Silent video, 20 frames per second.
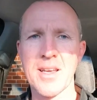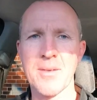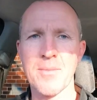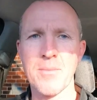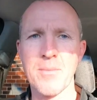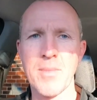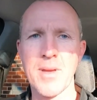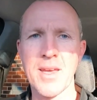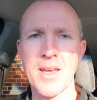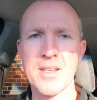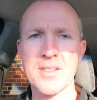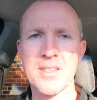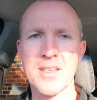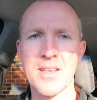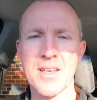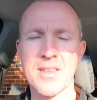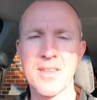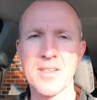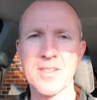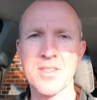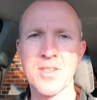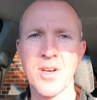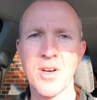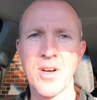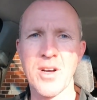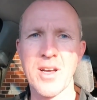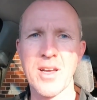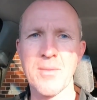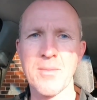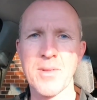mounted at the
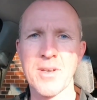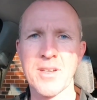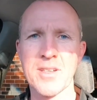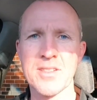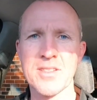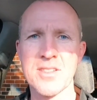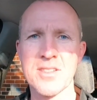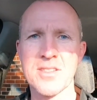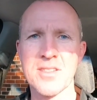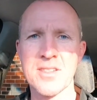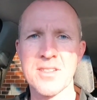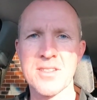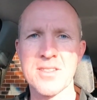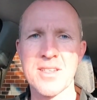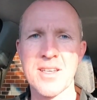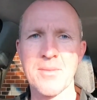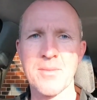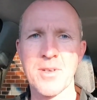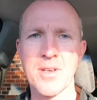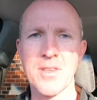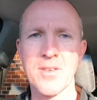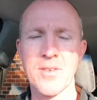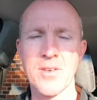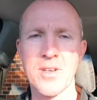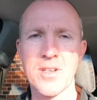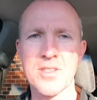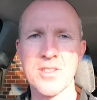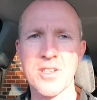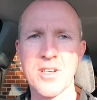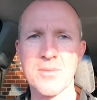time, and it just didn't seem like the
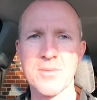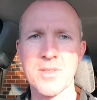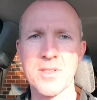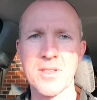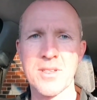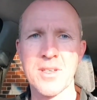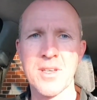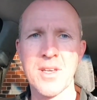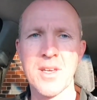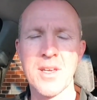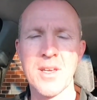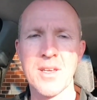right time to